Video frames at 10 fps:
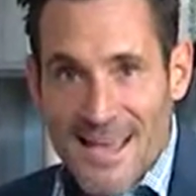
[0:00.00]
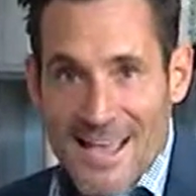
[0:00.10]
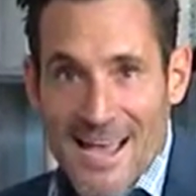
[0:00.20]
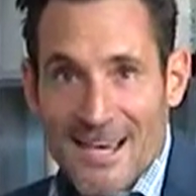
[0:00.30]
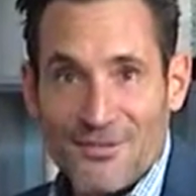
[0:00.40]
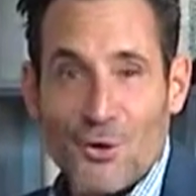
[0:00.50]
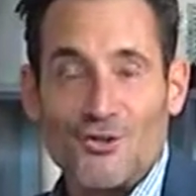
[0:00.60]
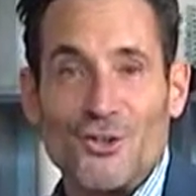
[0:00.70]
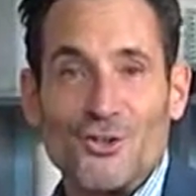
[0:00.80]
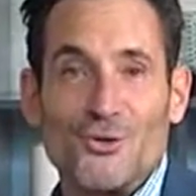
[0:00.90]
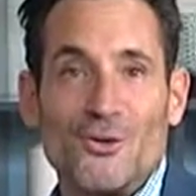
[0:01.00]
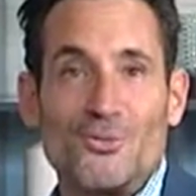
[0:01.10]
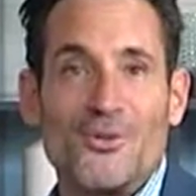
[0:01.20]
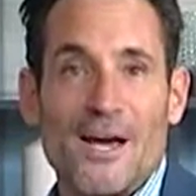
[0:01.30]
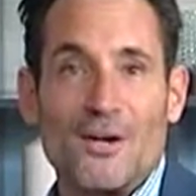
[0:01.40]
and of course our YouTube
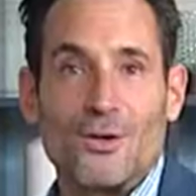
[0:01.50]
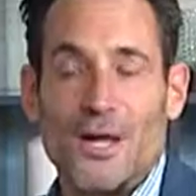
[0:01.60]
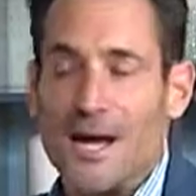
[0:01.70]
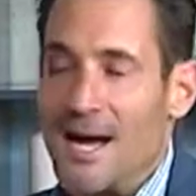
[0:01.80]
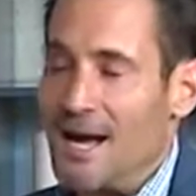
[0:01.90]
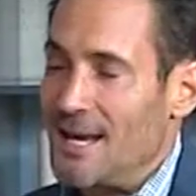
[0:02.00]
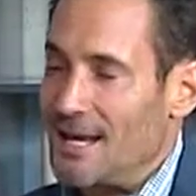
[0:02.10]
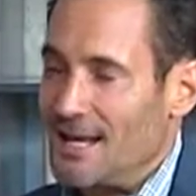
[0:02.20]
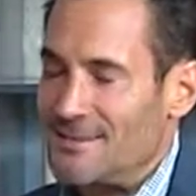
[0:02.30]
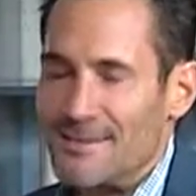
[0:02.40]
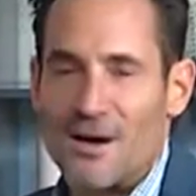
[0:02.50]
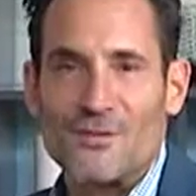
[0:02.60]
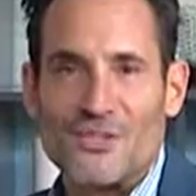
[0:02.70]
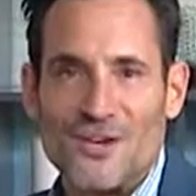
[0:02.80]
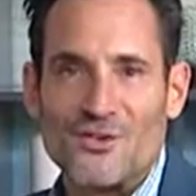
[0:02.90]
channel. It's a
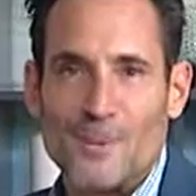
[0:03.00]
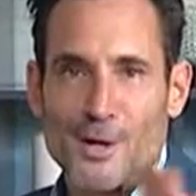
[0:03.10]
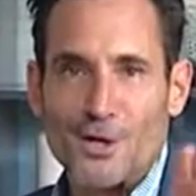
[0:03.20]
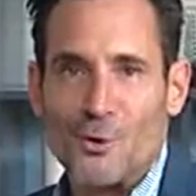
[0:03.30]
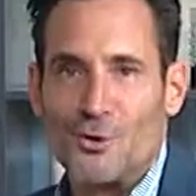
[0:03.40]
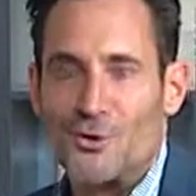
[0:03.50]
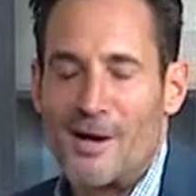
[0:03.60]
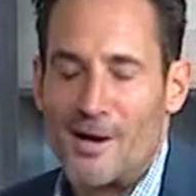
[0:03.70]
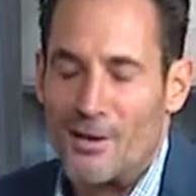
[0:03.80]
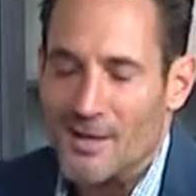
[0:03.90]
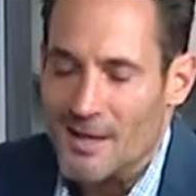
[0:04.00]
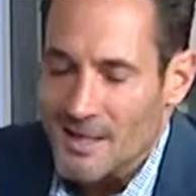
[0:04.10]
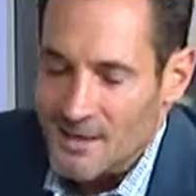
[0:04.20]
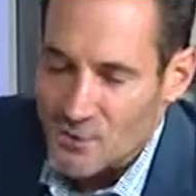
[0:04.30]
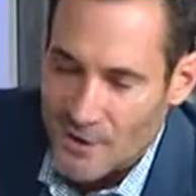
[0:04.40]
conversation about you and your health.
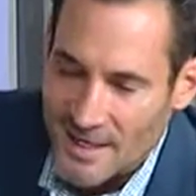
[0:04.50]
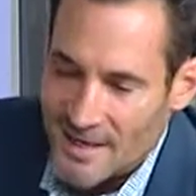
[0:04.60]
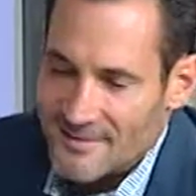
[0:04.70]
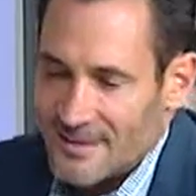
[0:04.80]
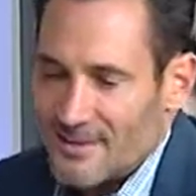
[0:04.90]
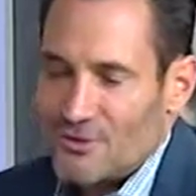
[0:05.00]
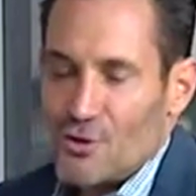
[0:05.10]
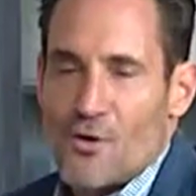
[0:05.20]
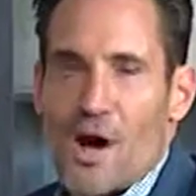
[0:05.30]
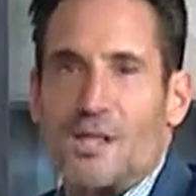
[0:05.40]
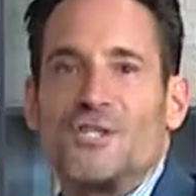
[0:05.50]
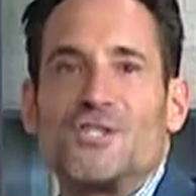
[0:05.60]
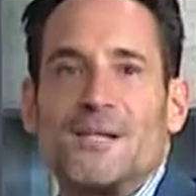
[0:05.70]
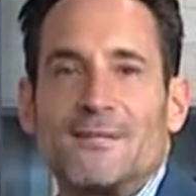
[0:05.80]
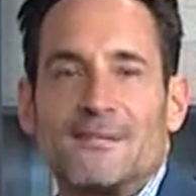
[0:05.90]
Joining us is
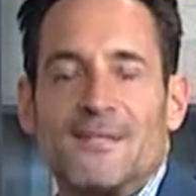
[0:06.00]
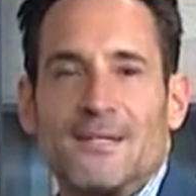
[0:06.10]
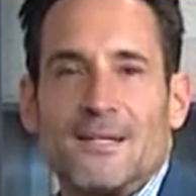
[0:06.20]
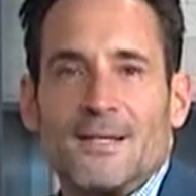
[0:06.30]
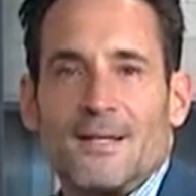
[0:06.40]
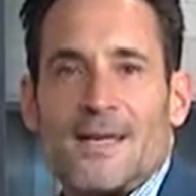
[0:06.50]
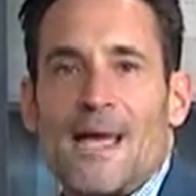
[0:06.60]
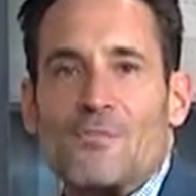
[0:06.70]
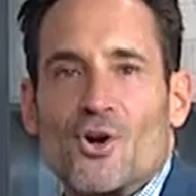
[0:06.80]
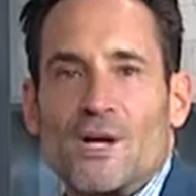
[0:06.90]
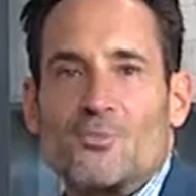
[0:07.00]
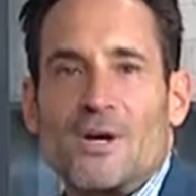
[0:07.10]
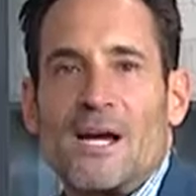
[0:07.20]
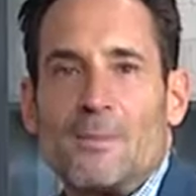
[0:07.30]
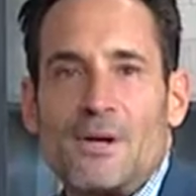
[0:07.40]
urologist Kamyar
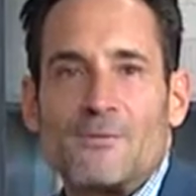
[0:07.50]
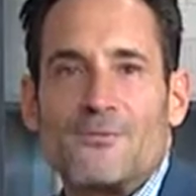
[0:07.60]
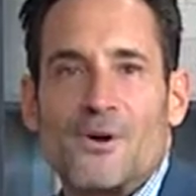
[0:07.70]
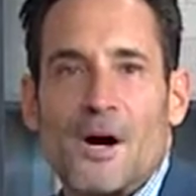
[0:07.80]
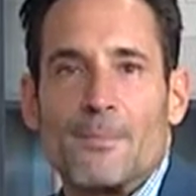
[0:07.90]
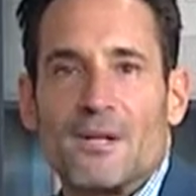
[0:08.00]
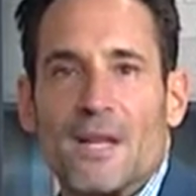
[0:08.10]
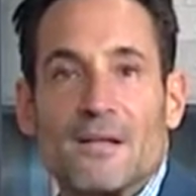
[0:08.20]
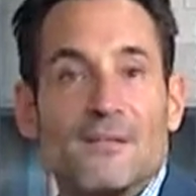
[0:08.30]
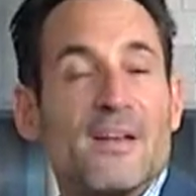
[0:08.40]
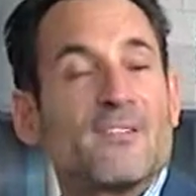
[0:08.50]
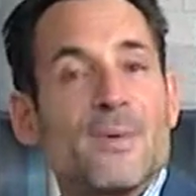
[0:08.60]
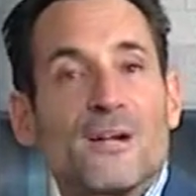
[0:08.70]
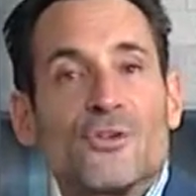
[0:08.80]
Ibrahimi from Glendale Adventist Medical